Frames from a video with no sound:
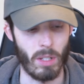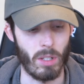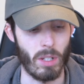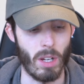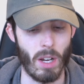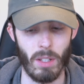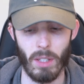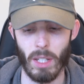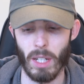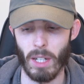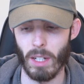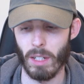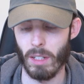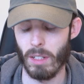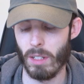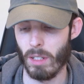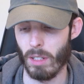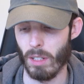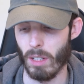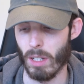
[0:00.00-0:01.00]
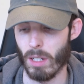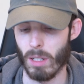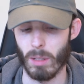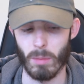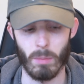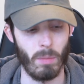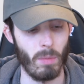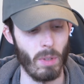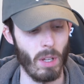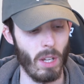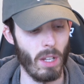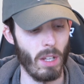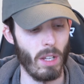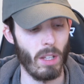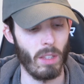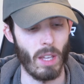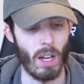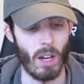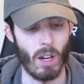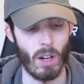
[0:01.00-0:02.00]
it's on there,
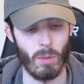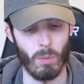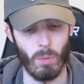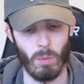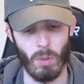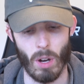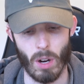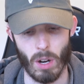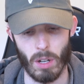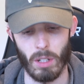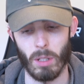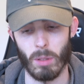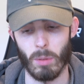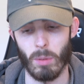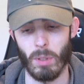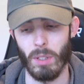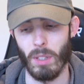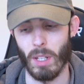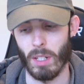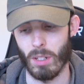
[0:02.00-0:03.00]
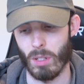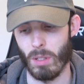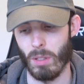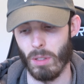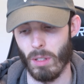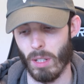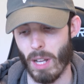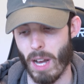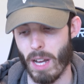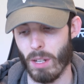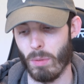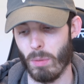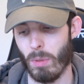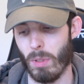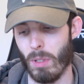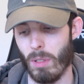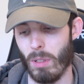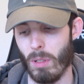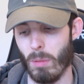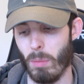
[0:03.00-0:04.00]
that harder one, that's the last
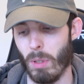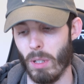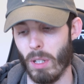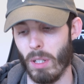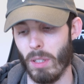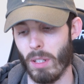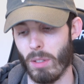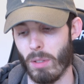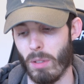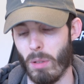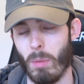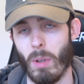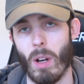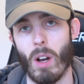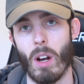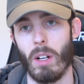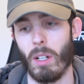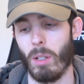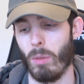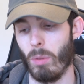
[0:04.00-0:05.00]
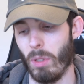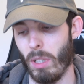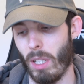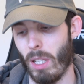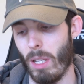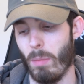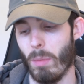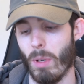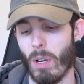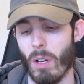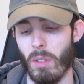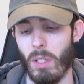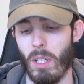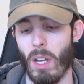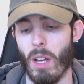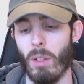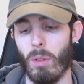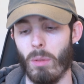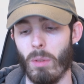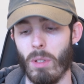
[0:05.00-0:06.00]
one to put on, that's a little bit harder, will keep all
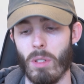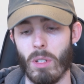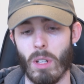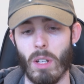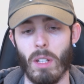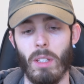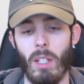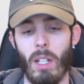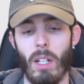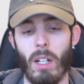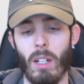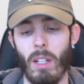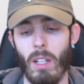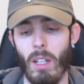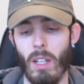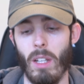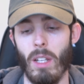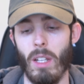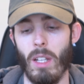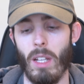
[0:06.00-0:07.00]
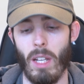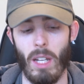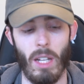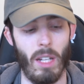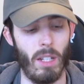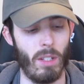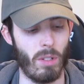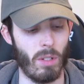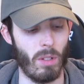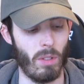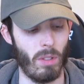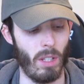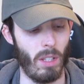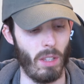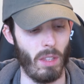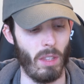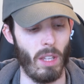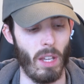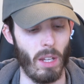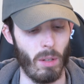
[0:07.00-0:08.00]
the other ones on there, and so
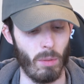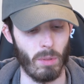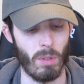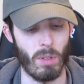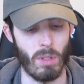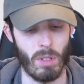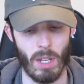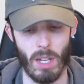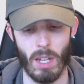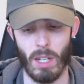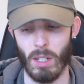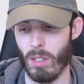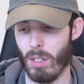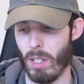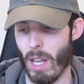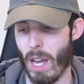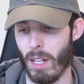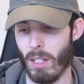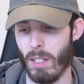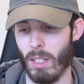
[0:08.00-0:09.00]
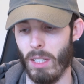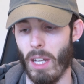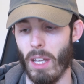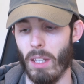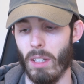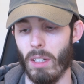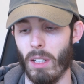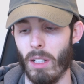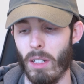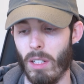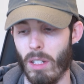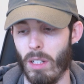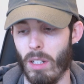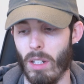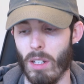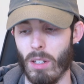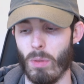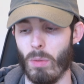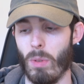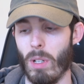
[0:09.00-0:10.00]
then they will stay stacked together
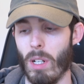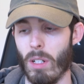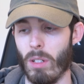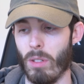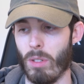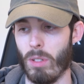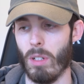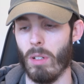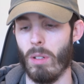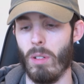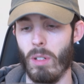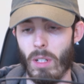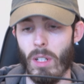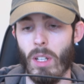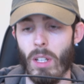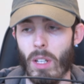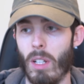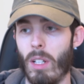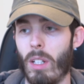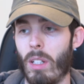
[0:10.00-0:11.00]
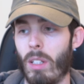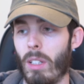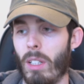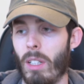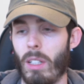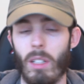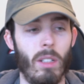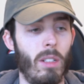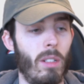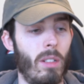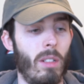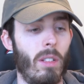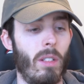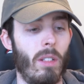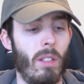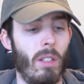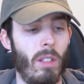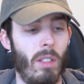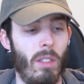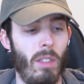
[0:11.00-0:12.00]
as well, so like
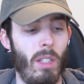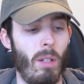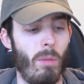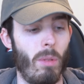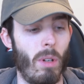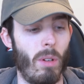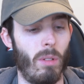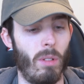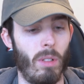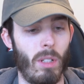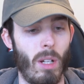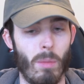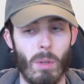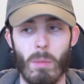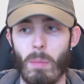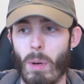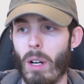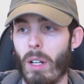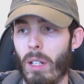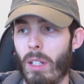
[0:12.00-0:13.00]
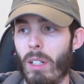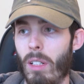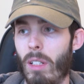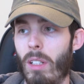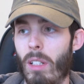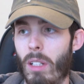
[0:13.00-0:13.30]
they won't come apart